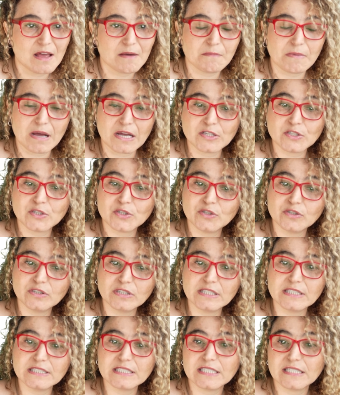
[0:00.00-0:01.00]
My
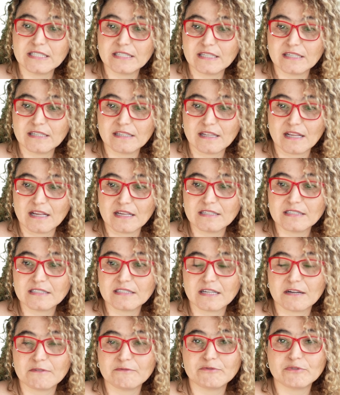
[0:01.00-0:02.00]
students in the class
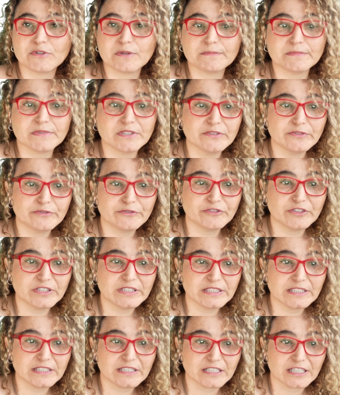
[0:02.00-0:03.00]
come from
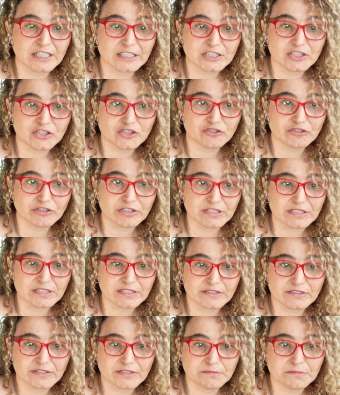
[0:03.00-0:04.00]
different countries.
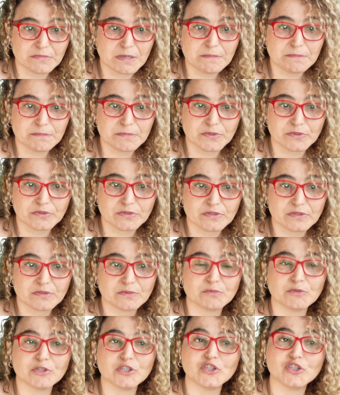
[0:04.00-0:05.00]
Remember,
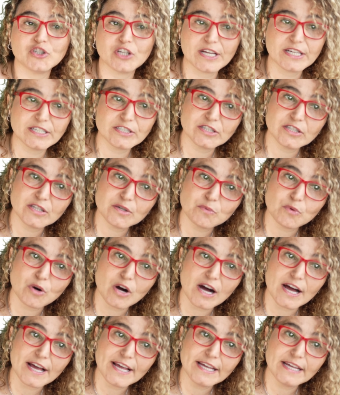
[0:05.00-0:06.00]
we change the
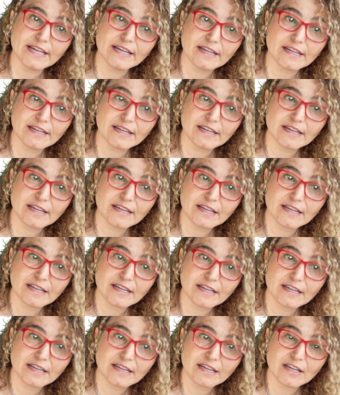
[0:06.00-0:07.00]
Y
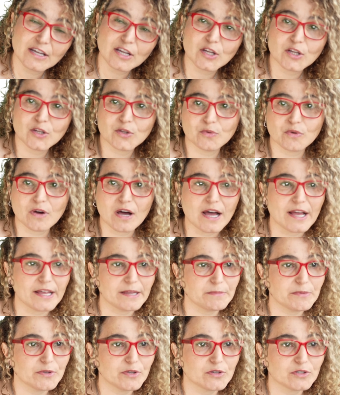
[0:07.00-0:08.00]
to I
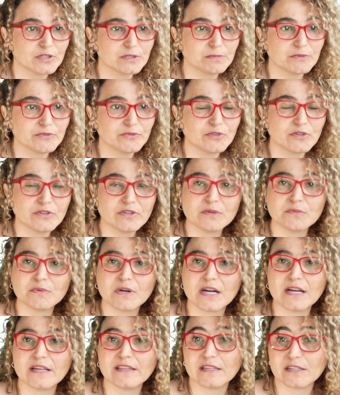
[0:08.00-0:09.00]
because before the
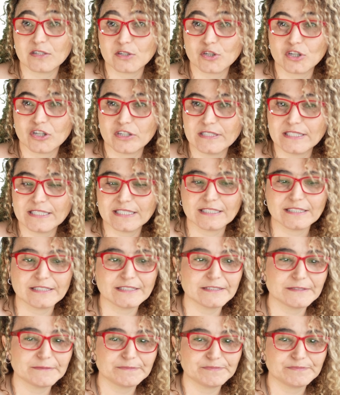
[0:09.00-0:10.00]
Y there are consonant.